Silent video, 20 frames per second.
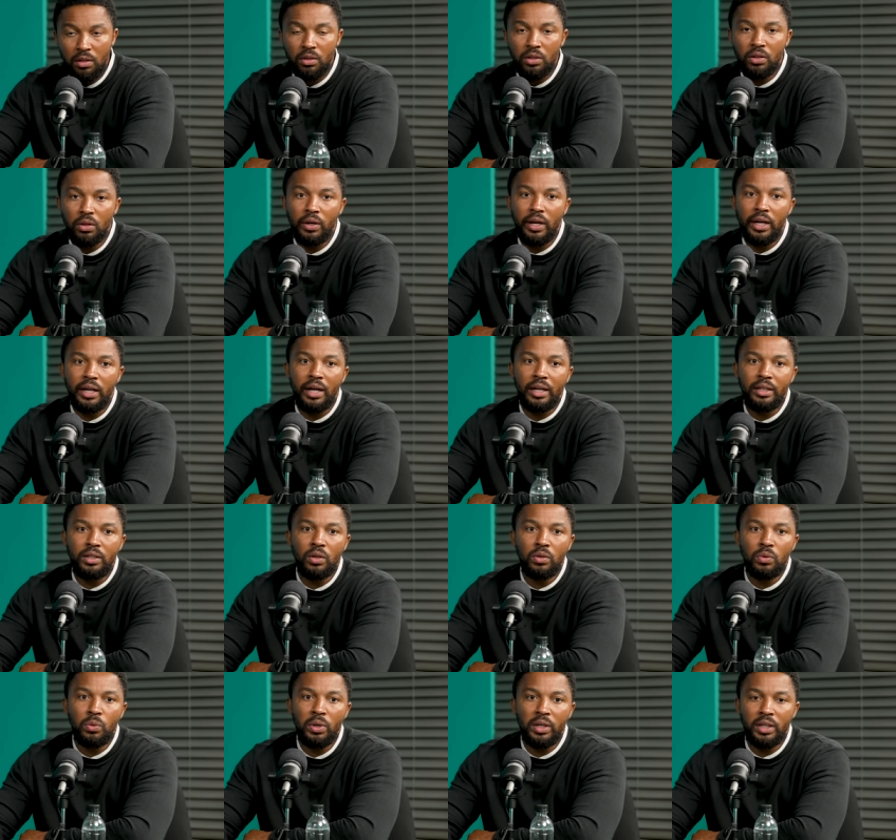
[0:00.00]
You know, and I
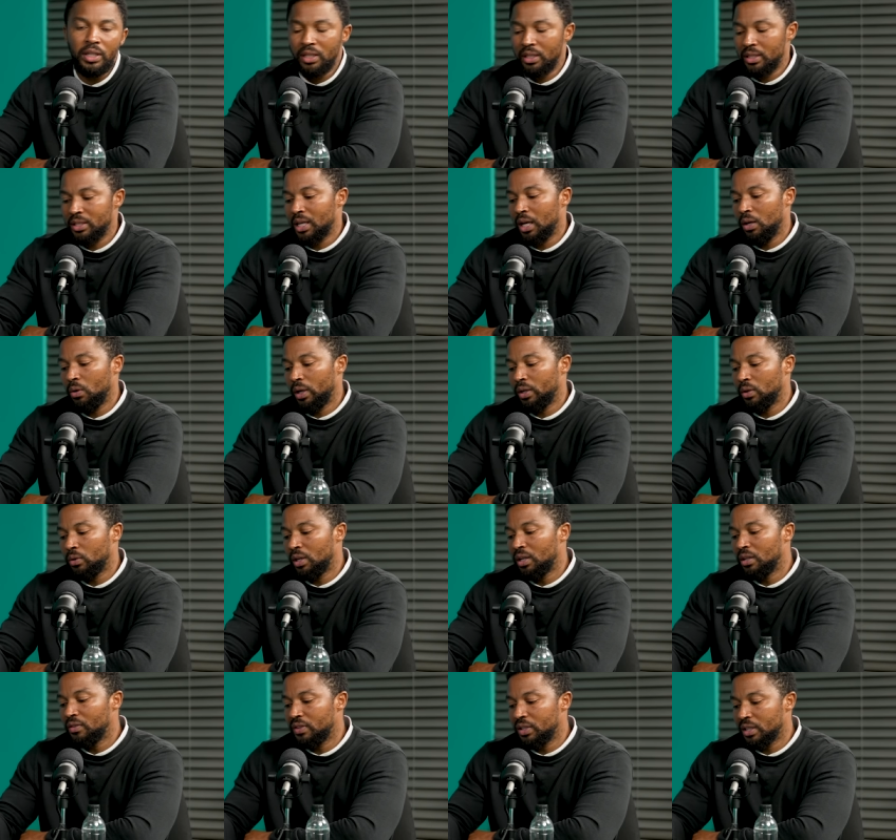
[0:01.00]
don't work in a silo. I
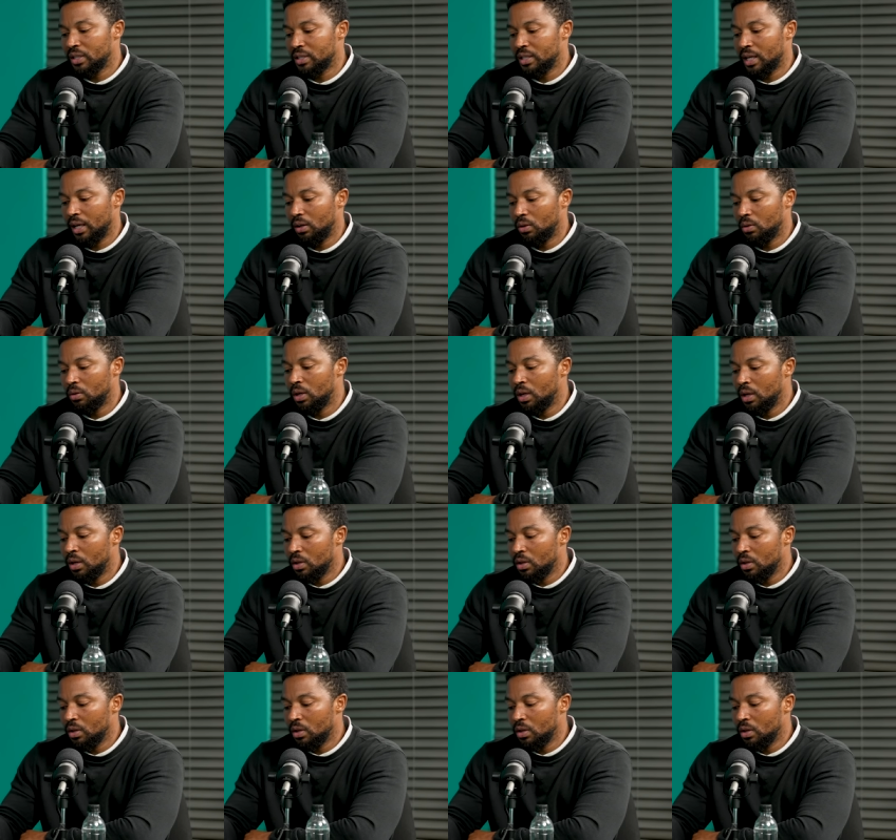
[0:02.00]
don't live in a silo.